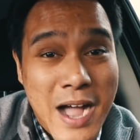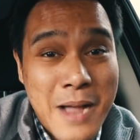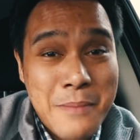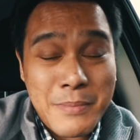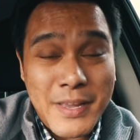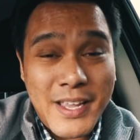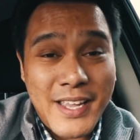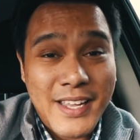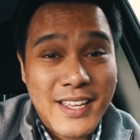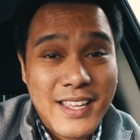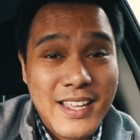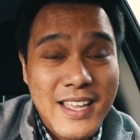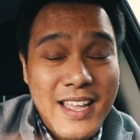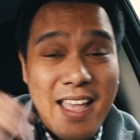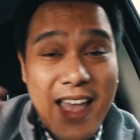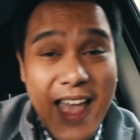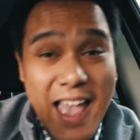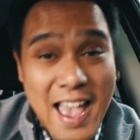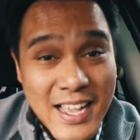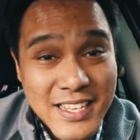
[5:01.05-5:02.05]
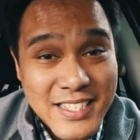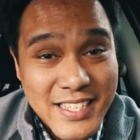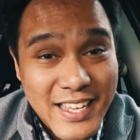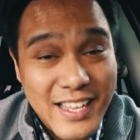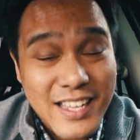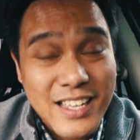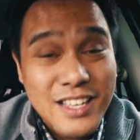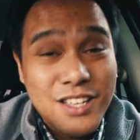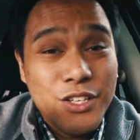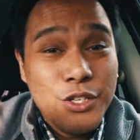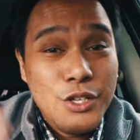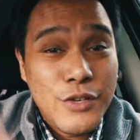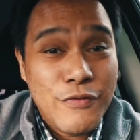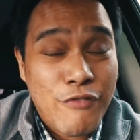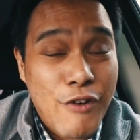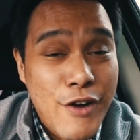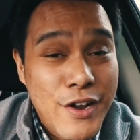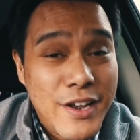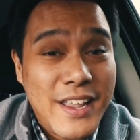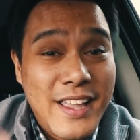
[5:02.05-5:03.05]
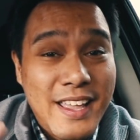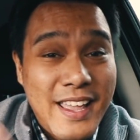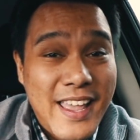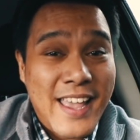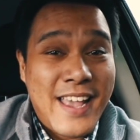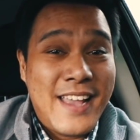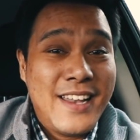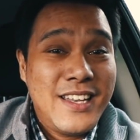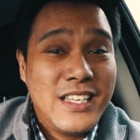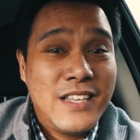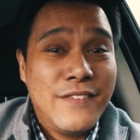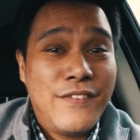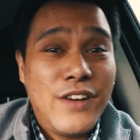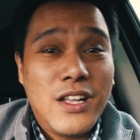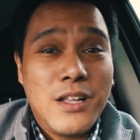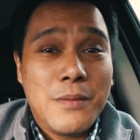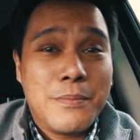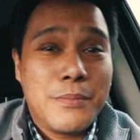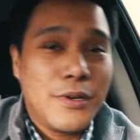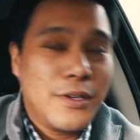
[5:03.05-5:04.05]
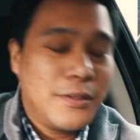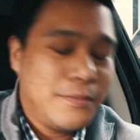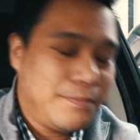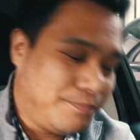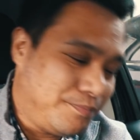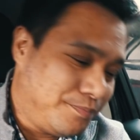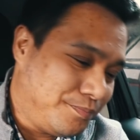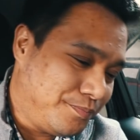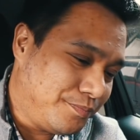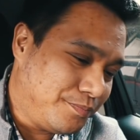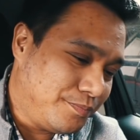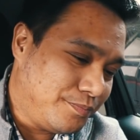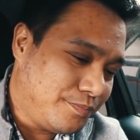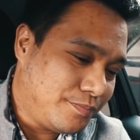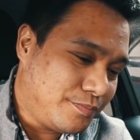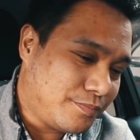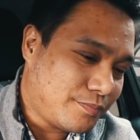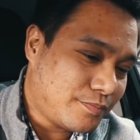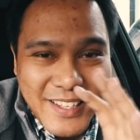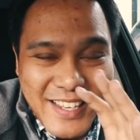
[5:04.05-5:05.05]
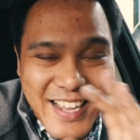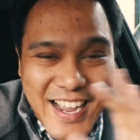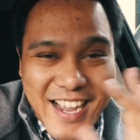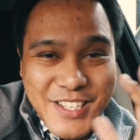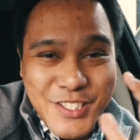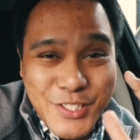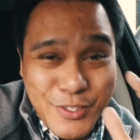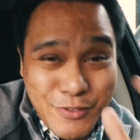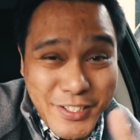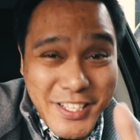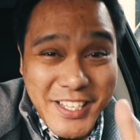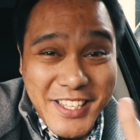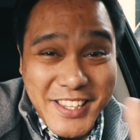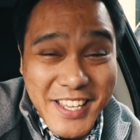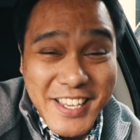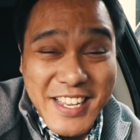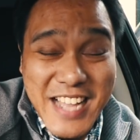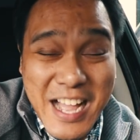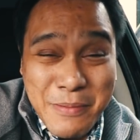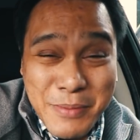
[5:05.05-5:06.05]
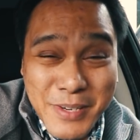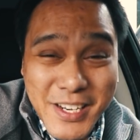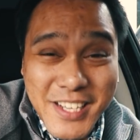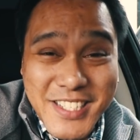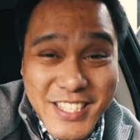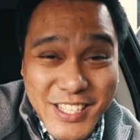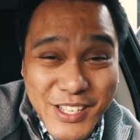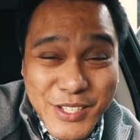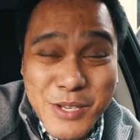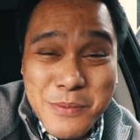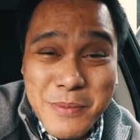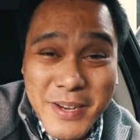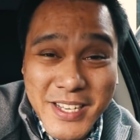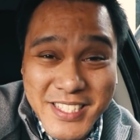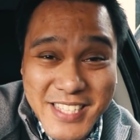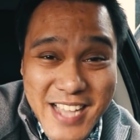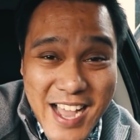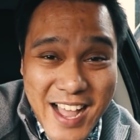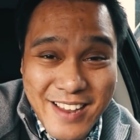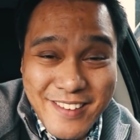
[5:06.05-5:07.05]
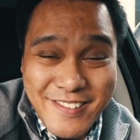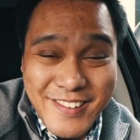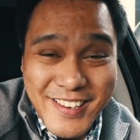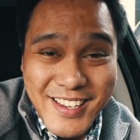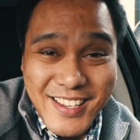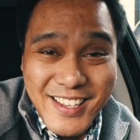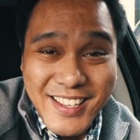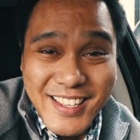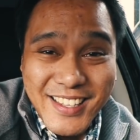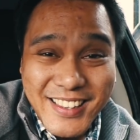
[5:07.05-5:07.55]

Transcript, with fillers: I make as a front end developer? Guys, you really think I'm gonna tell you my salary?